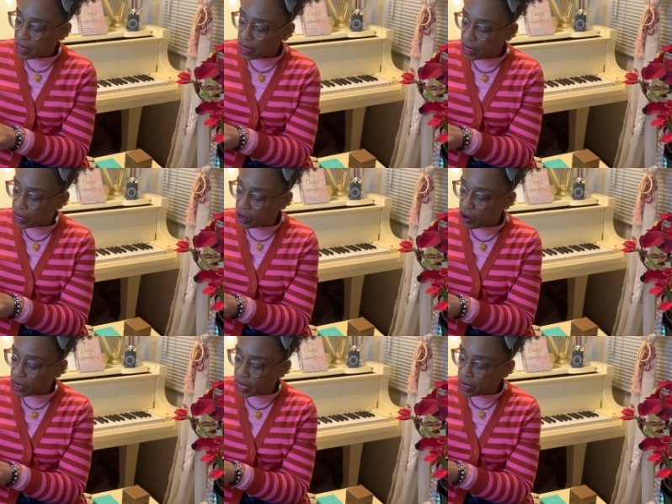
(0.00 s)
and
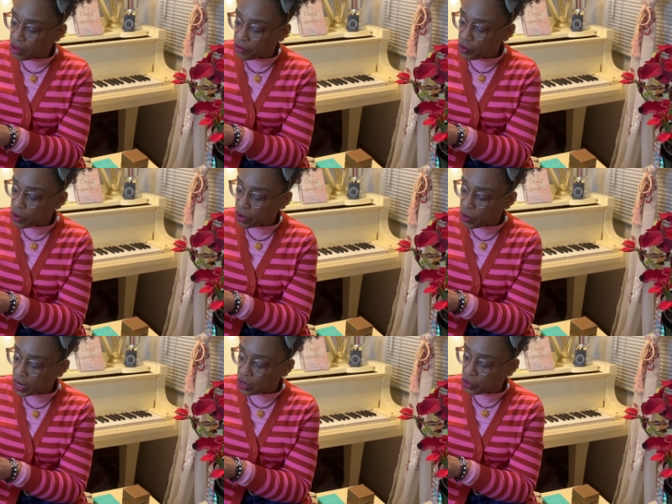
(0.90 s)
Our Lady of Gu
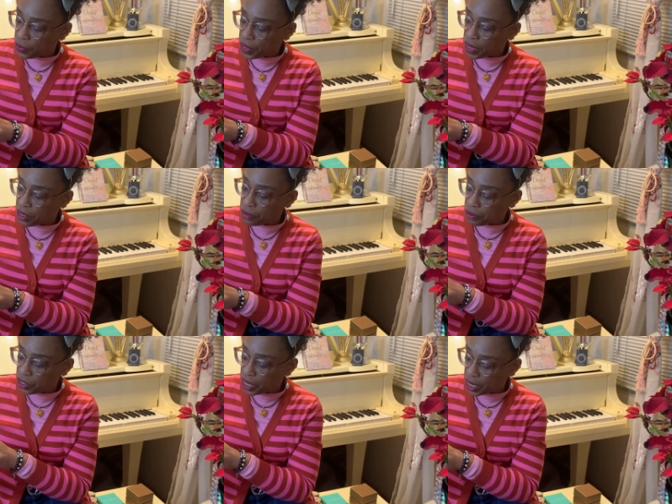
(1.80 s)
Guadalupe is
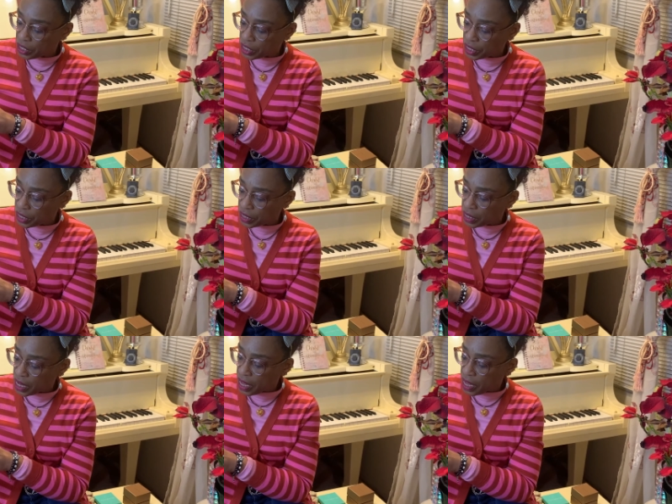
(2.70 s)
protection,